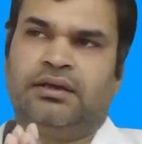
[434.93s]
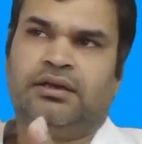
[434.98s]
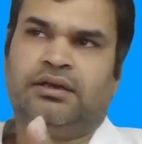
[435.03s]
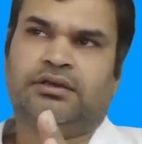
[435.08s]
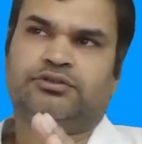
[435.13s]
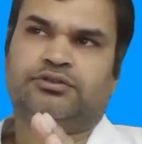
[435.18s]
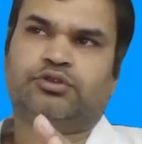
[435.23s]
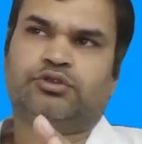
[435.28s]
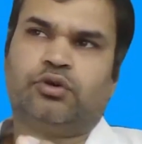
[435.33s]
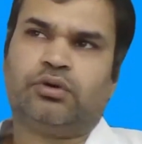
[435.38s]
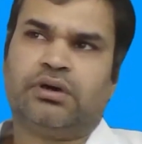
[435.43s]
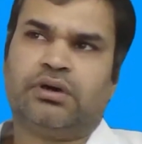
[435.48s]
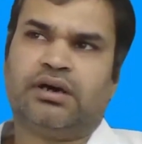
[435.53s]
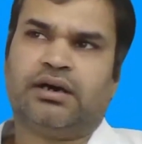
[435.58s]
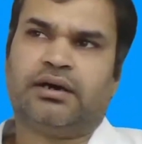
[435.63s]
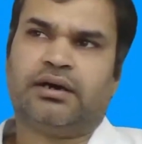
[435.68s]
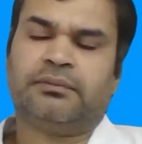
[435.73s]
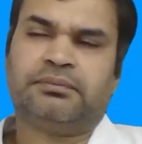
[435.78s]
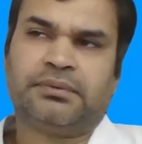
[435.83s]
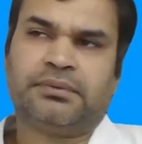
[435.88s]
So
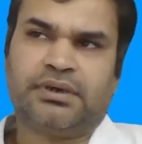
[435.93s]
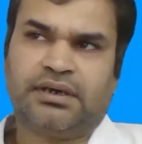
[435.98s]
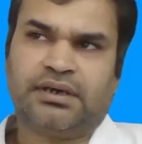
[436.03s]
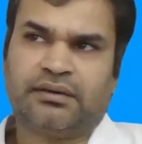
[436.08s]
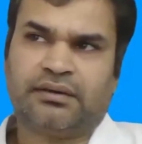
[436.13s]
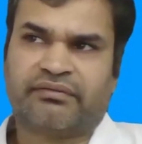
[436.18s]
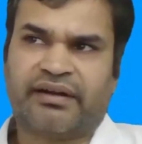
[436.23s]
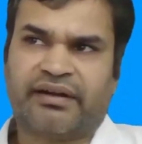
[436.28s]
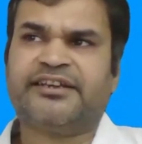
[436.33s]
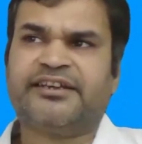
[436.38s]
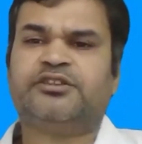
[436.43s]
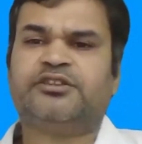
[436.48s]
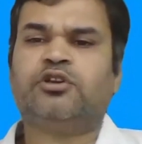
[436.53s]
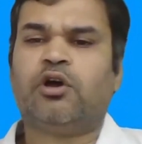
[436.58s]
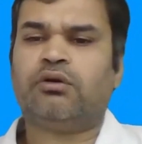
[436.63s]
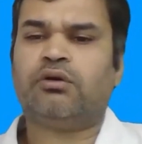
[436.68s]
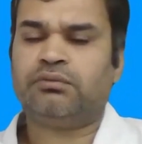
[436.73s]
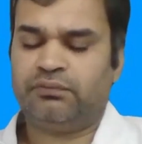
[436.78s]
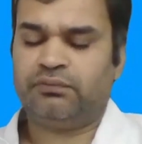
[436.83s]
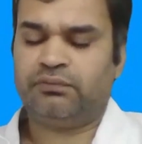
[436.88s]
right
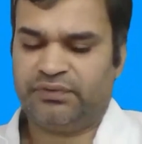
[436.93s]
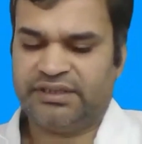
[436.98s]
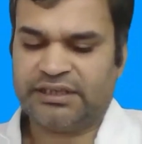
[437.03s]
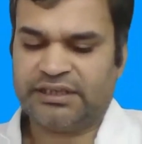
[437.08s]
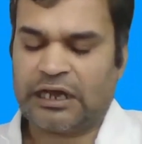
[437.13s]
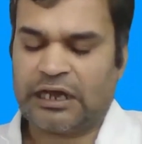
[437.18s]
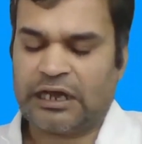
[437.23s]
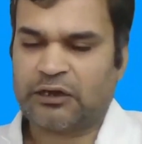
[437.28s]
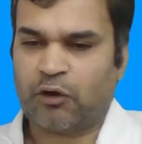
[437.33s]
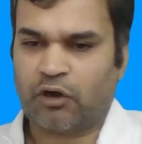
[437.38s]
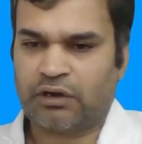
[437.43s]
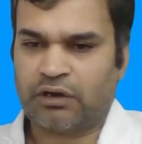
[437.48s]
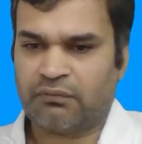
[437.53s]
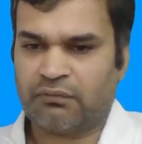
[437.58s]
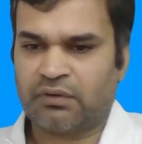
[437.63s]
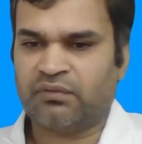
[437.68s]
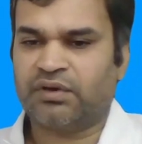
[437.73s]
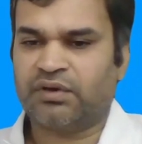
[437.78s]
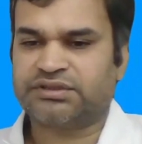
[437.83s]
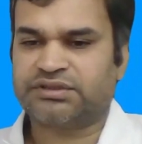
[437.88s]
now we are on
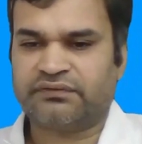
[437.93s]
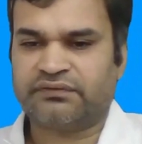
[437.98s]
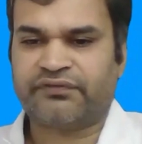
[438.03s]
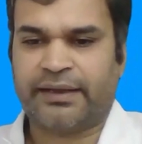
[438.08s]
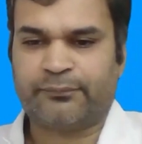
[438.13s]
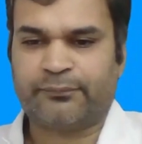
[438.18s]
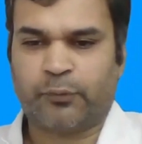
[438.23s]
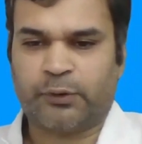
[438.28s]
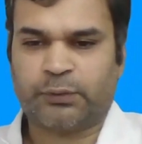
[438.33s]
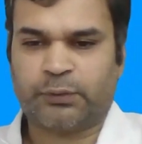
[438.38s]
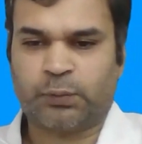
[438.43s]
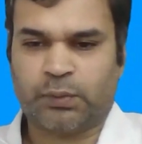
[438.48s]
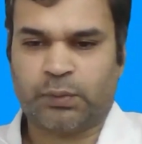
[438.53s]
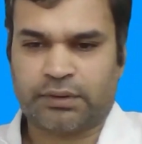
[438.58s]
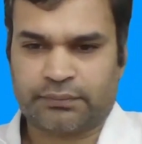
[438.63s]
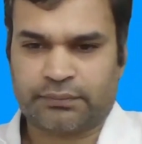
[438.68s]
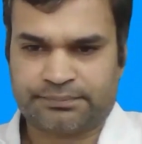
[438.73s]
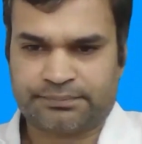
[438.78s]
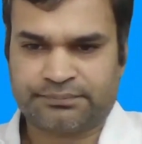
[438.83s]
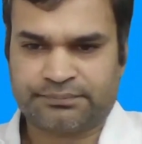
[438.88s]
our version
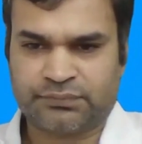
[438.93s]
5.1.